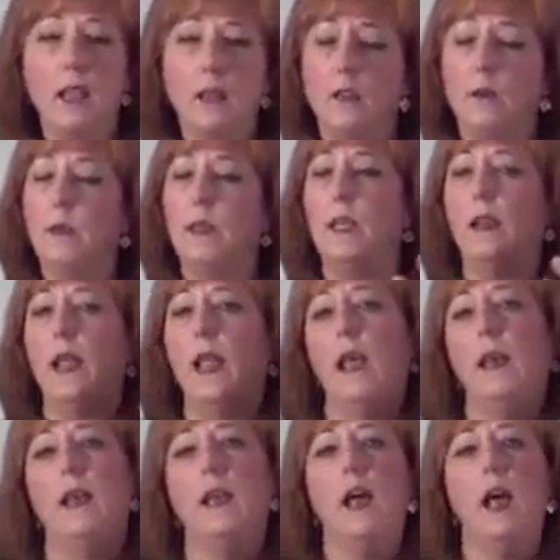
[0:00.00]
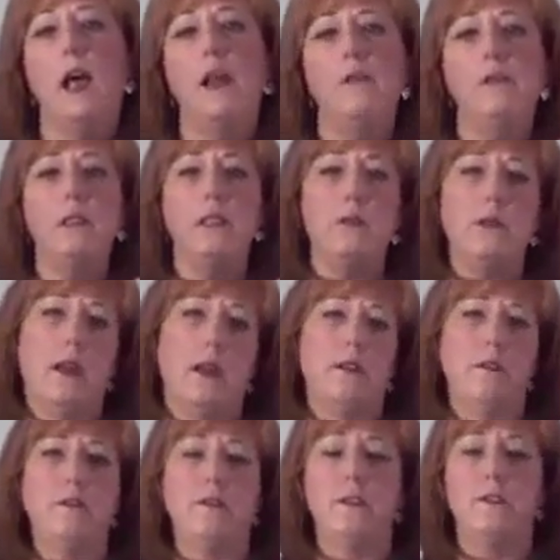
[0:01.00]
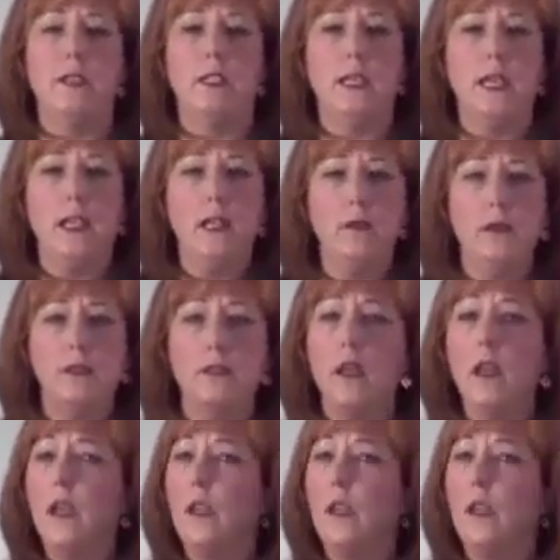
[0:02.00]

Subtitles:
and you're beginning adding 100 to 150 calories.